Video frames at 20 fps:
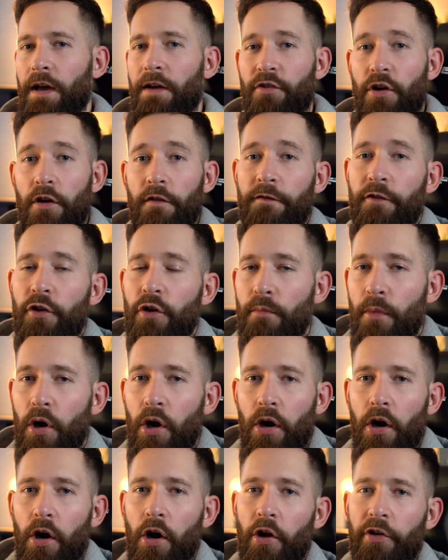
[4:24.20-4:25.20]
I've got a few
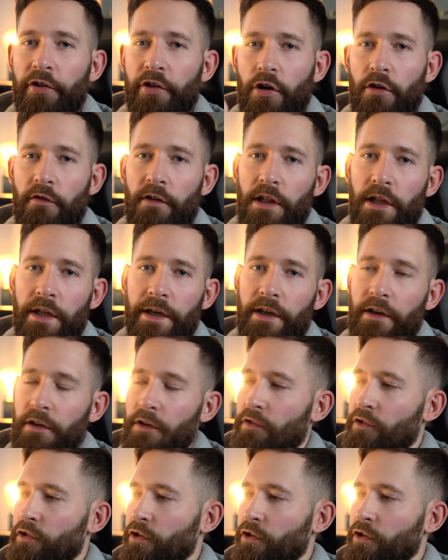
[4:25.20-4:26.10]
more audio related